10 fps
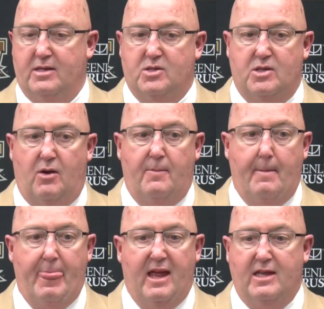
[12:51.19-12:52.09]
And so,
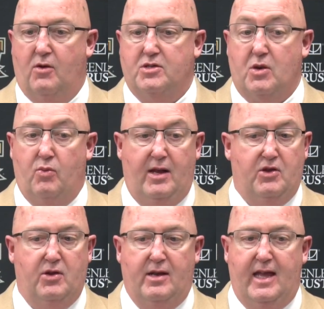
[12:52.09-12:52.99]
you know, it's a
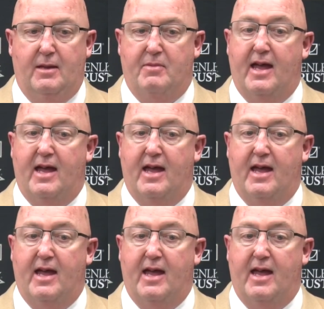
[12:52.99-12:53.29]
really good league.